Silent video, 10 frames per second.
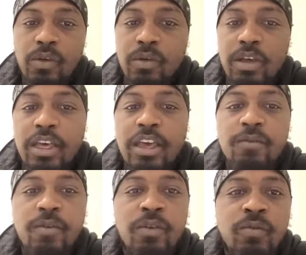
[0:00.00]
Right?
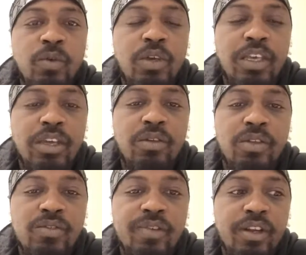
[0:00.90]
If you could hear
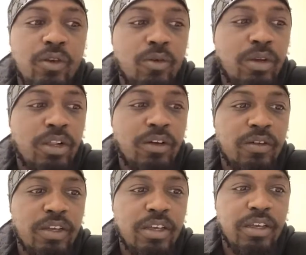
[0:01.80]
this video
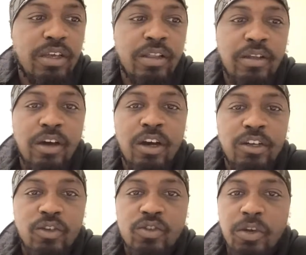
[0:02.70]
clearly and the
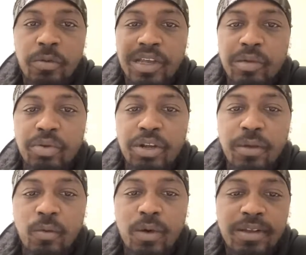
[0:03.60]
audios are right, put
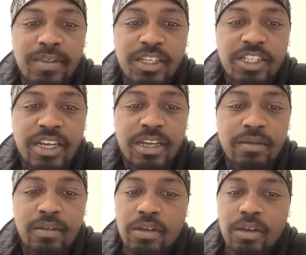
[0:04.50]
a 1 in the chat.
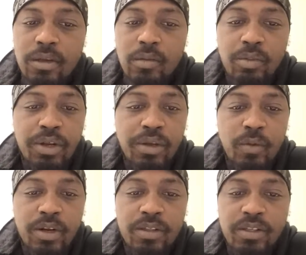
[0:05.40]
Put a
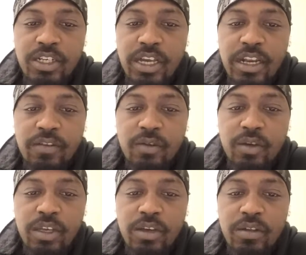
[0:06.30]
1 in the chat if you
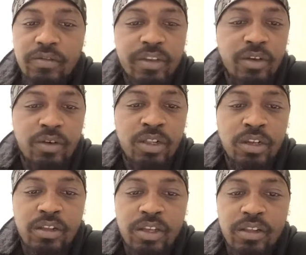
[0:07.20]
could hear the video
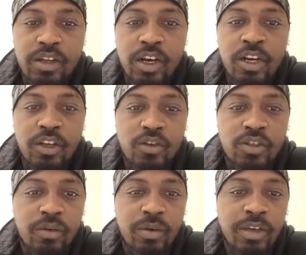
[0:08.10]
clearly and the
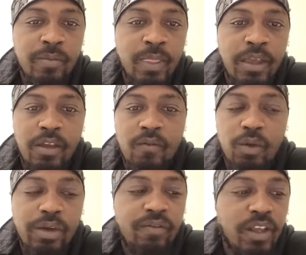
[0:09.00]
audios are right. If
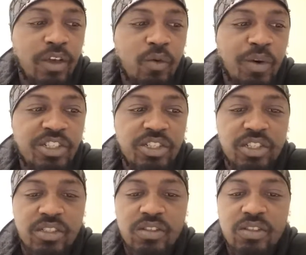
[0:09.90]
you have any
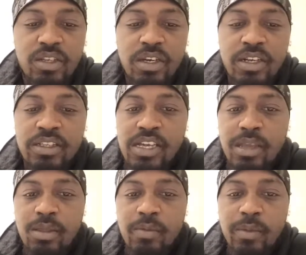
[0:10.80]
questions,
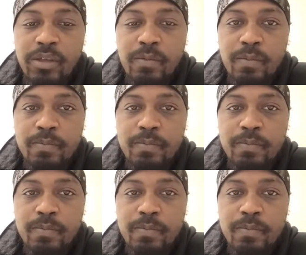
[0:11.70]
type them in.